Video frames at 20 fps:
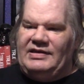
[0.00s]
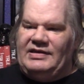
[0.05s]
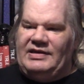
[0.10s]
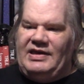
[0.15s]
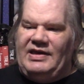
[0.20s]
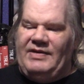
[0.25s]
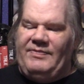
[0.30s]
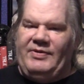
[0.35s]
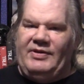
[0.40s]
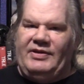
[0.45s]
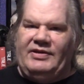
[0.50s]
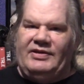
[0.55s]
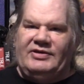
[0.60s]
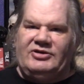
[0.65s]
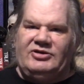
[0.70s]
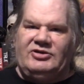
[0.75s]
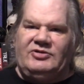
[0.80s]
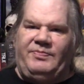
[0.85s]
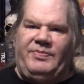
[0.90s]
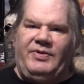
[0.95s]
keeping the
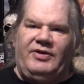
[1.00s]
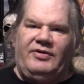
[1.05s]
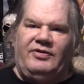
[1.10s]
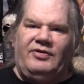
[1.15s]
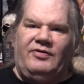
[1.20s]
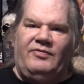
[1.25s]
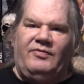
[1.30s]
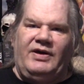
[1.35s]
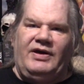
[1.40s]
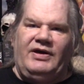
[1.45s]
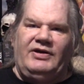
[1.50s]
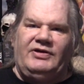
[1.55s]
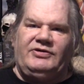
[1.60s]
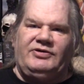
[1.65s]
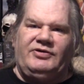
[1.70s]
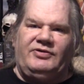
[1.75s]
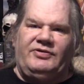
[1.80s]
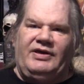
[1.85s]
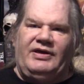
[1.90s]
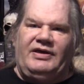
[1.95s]
spirit away
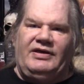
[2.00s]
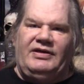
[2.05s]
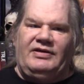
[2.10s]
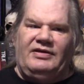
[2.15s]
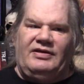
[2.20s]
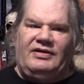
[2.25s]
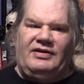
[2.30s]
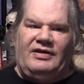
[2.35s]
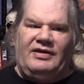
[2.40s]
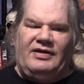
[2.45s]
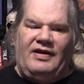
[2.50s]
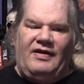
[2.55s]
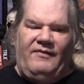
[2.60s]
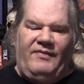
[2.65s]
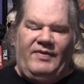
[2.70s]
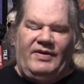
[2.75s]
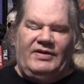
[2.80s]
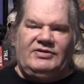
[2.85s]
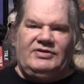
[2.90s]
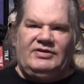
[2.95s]
so that
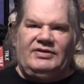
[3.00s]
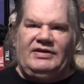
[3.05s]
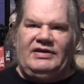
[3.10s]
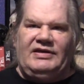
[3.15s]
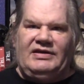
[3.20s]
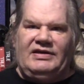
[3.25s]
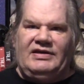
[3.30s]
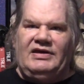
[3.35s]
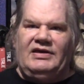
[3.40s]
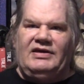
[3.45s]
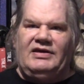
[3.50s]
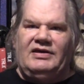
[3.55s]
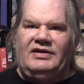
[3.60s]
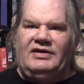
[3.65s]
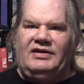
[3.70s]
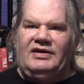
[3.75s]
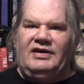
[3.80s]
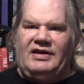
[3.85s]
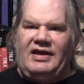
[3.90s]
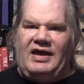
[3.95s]
eventually he
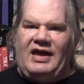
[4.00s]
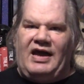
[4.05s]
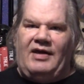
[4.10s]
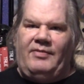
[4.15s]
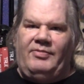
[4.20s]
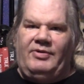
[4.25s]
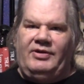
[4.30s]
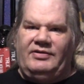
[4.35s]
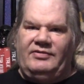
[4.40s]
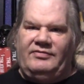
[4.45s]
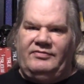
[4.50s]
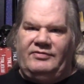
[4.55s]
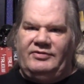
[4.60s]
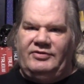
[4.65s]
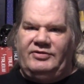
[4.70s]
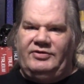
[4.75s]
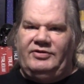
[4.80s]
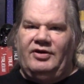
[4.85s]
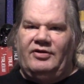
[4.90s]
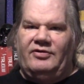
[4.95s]
could inhabit
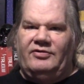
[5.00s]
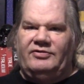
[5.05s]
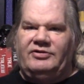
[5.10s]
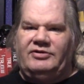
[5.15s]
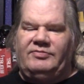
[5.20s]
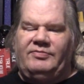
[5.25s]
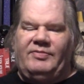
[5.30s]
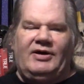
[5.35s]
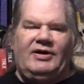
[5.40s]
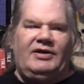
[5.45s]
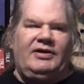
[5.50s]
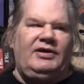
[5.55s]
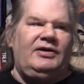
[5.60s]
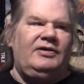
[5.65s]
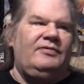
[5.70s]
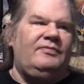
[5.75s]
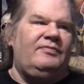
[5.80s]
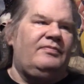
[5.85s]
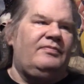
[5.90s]
Dalton's body.